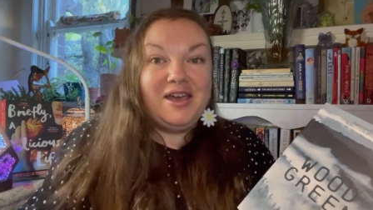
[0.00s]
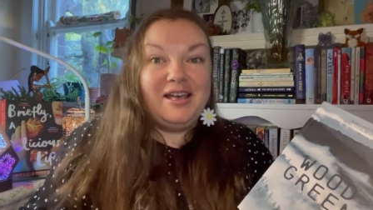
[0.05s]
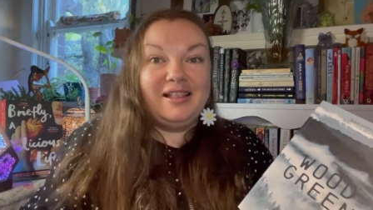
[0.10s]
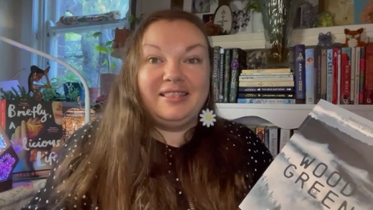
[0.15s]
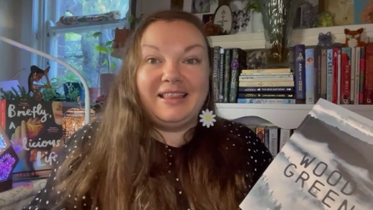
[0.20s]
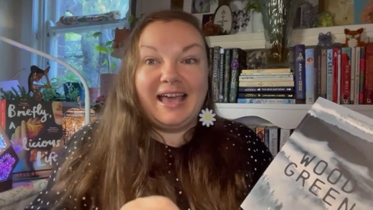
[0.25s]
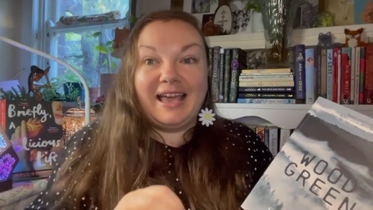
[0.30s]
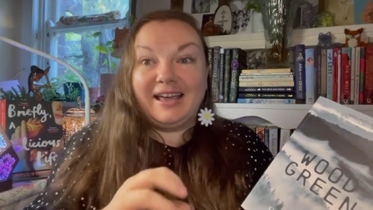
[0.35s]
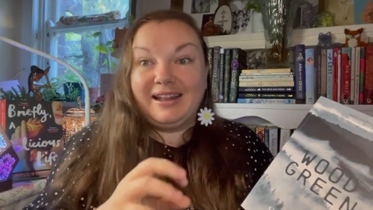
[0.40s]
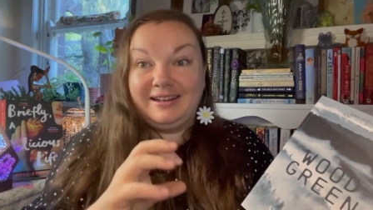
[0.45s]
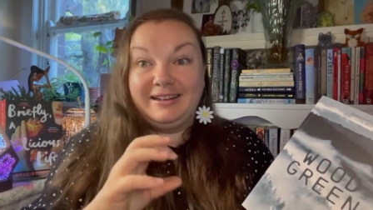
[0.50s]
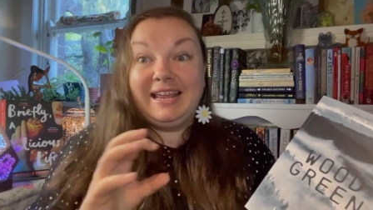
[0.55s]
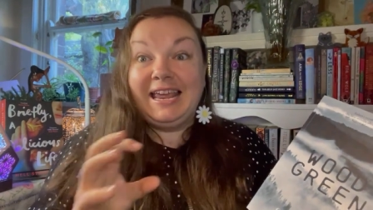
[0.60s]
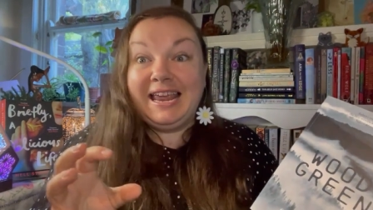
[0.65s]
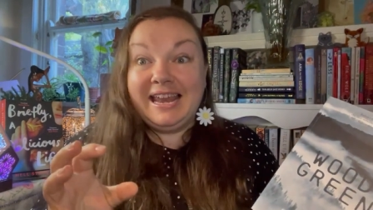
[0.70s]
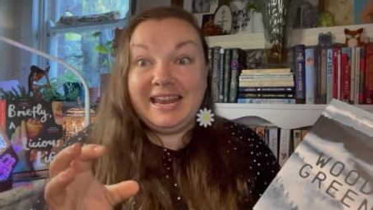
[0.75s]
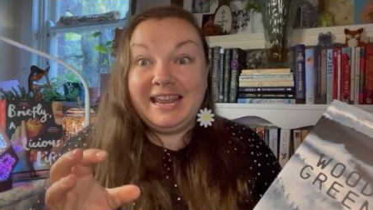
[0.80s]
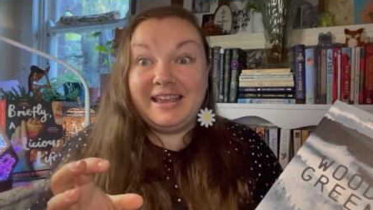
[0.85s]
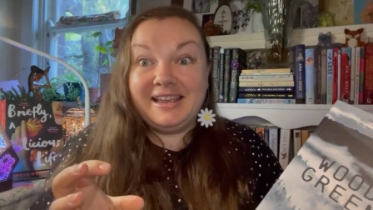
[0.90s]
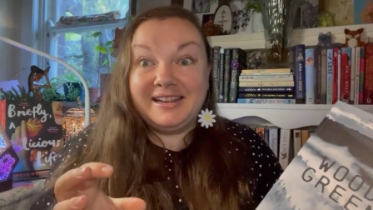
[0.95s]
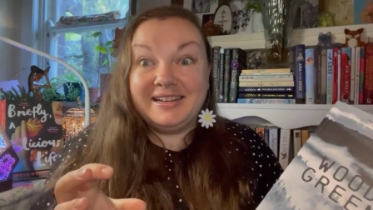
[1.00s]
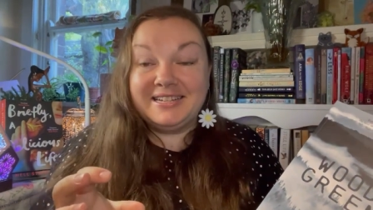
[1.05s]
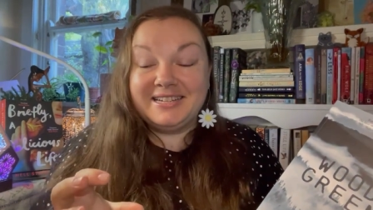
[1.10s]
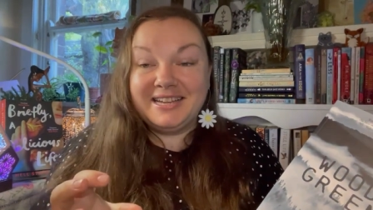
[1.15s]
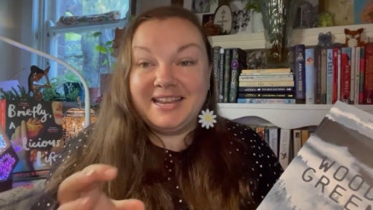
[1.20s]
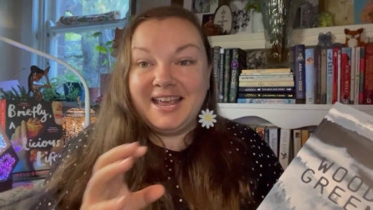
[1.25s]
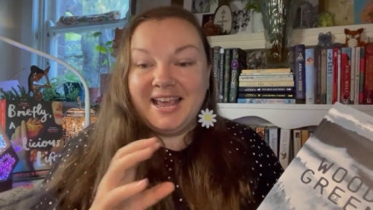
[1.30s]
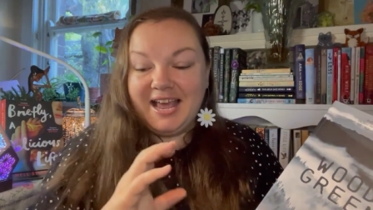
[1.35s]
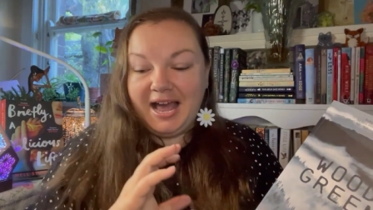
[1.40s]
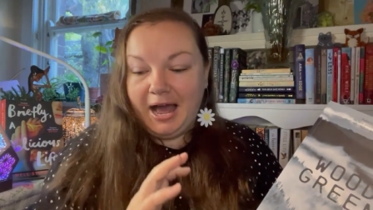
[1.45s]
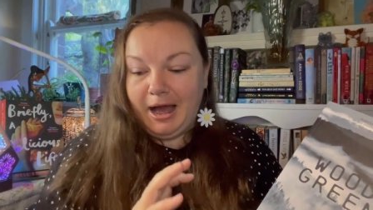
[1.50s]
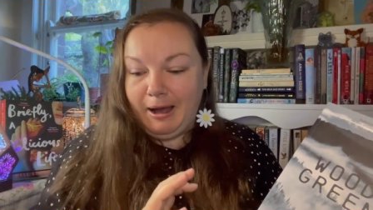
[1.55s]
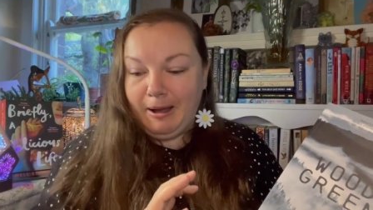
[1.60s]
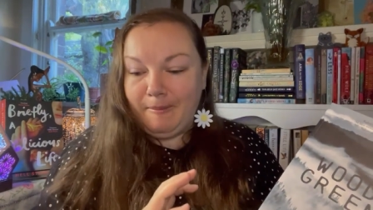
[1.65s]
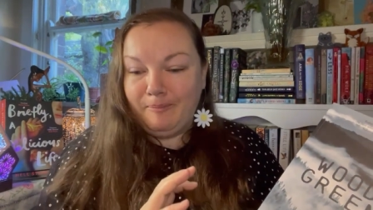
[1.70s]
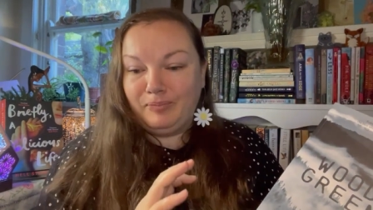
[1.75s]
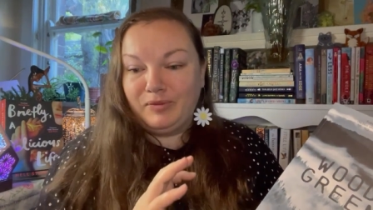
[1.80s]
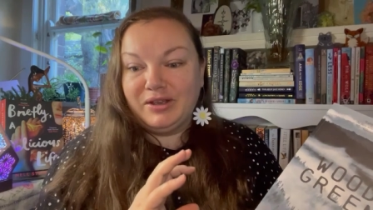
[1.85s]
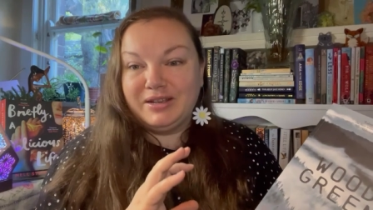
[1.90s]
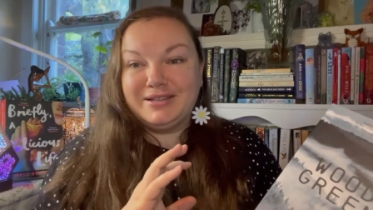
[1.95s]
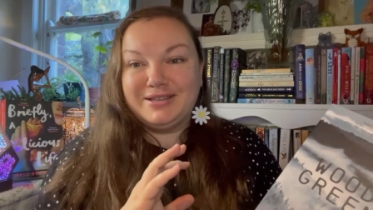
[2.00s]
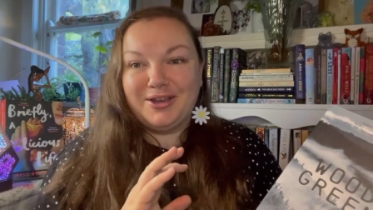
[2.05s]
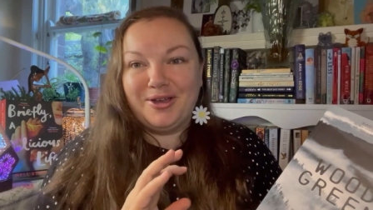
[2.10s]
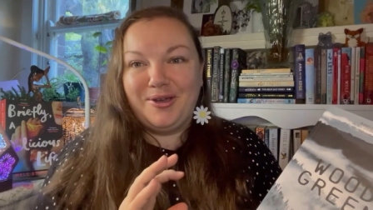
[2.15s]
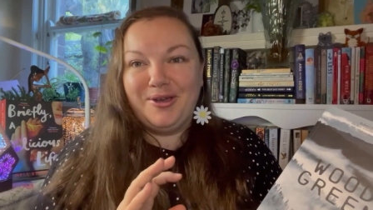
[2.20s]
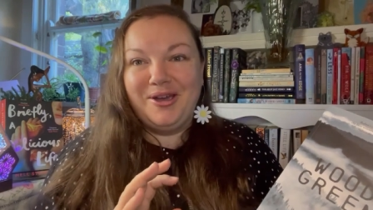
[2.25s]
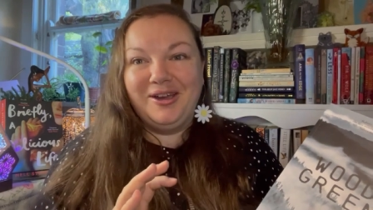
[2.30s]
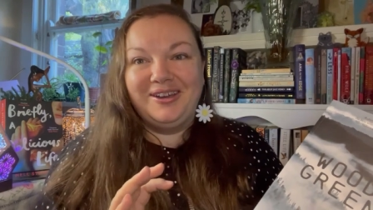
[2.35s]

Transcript: like an idiot. Um, so